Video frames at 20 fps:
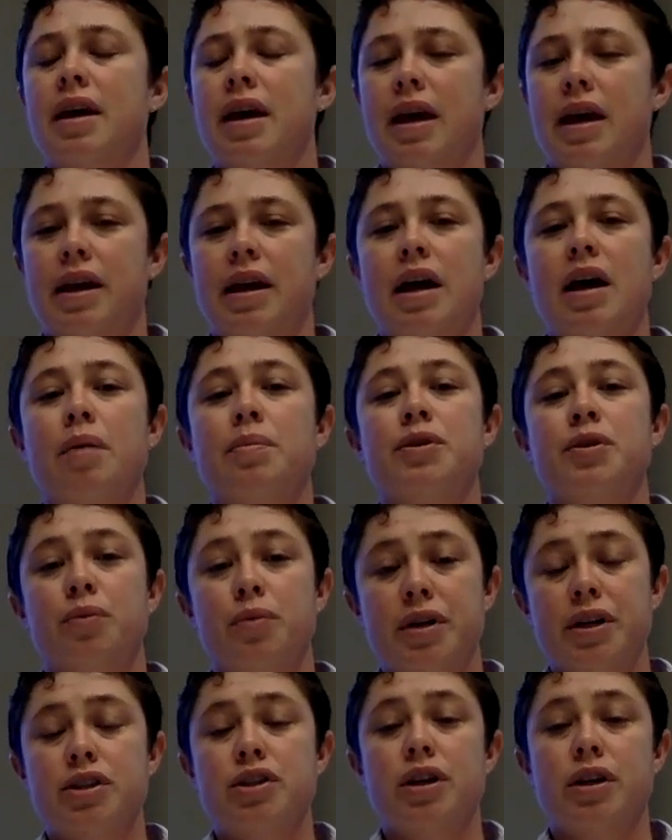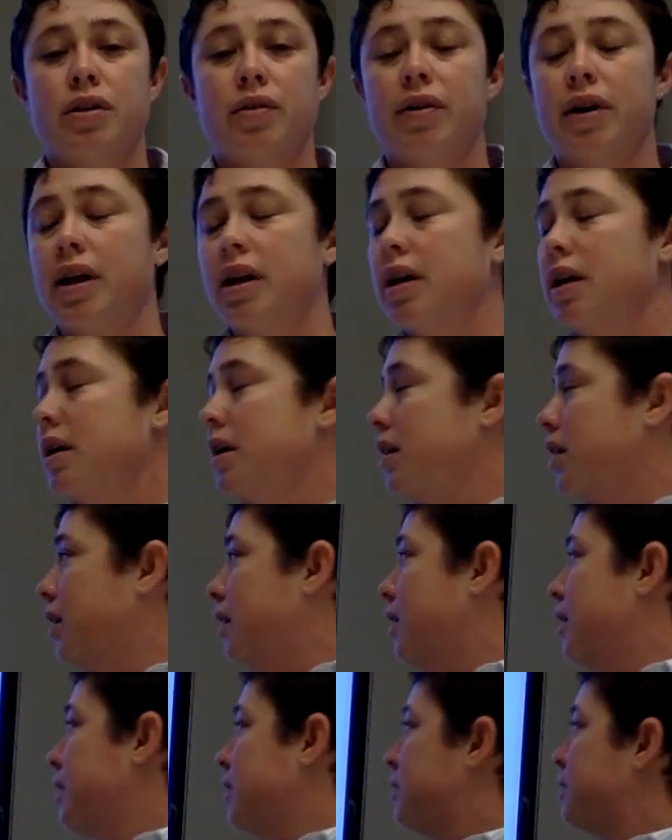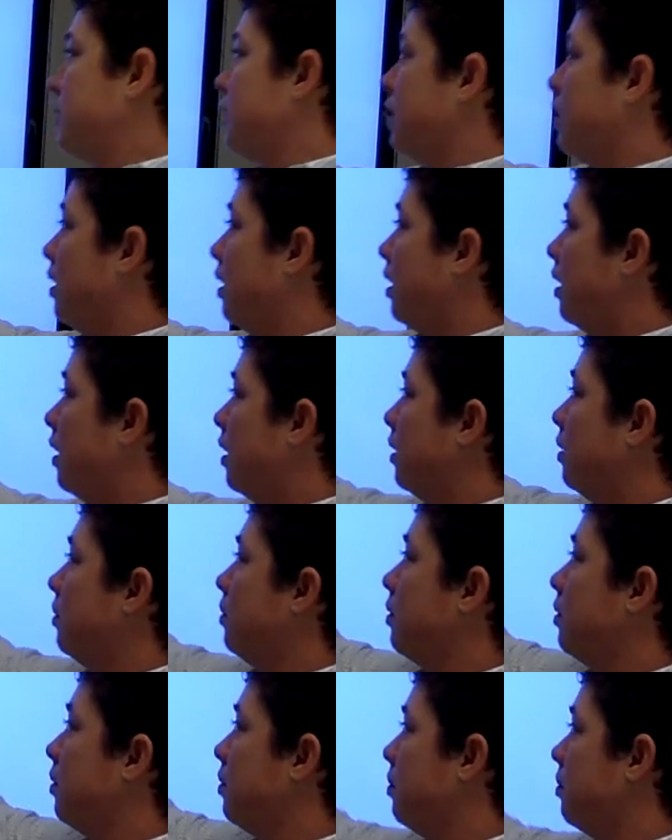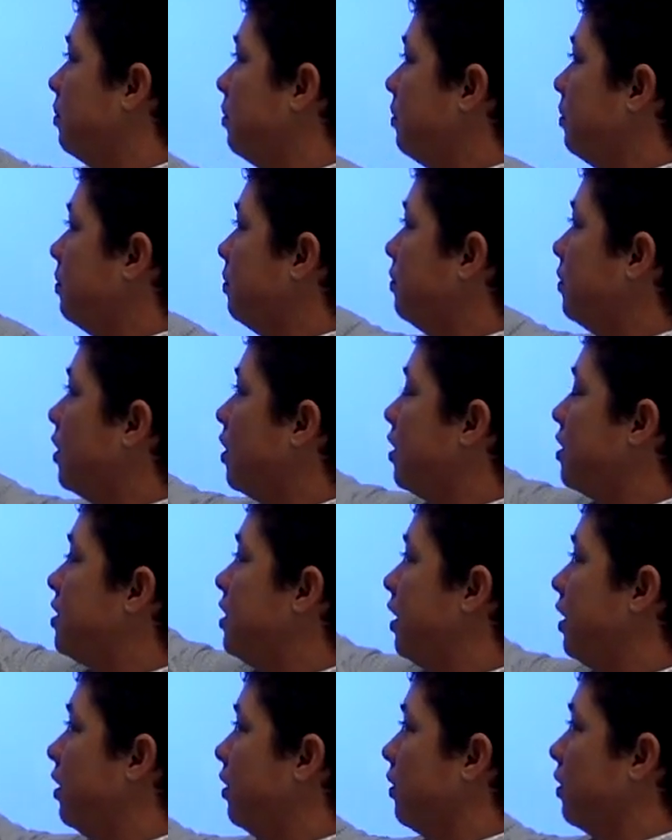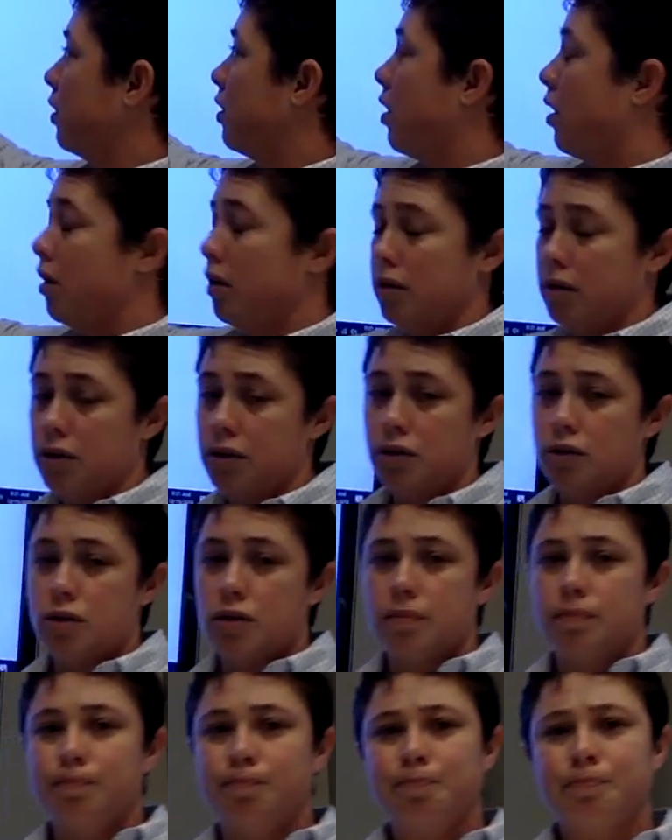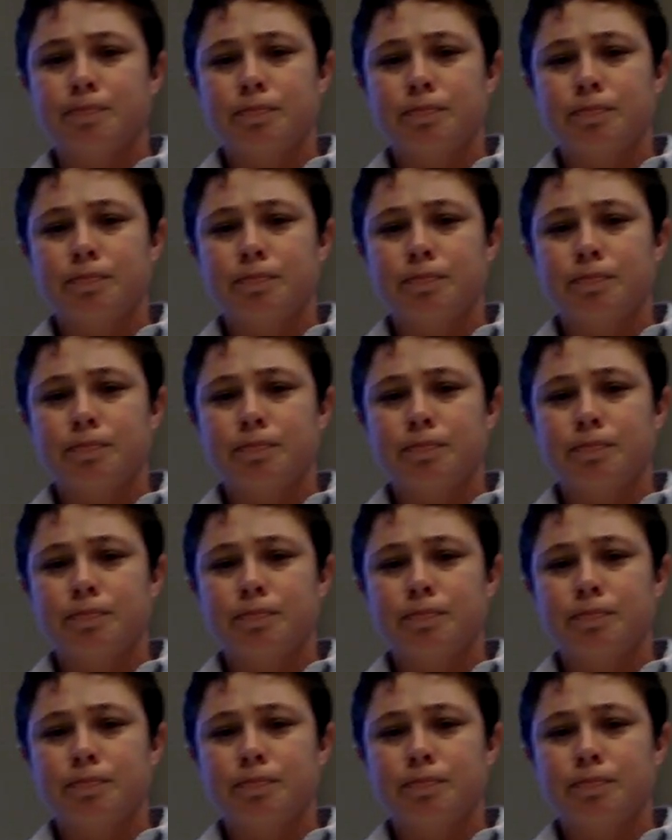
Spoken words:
and it helps regenerate this articular cartilage.